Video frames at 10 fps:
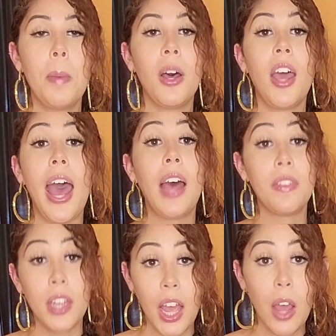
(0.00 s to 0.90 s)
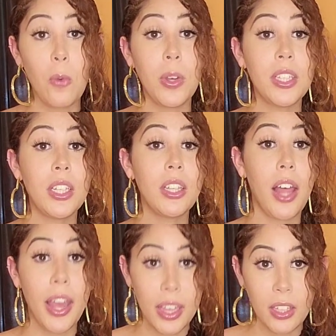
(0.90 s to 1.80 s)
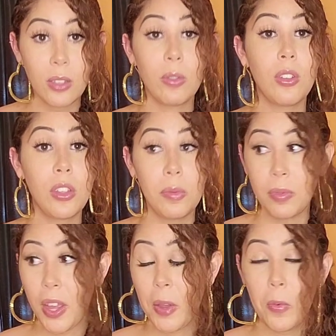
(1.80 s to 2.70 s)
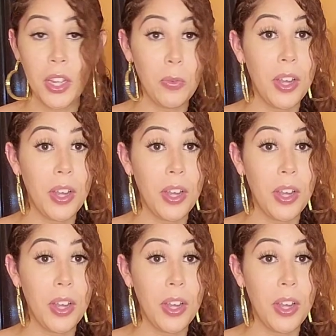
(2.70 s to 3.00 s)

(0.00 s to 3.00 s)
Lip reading: But after that, once it like when he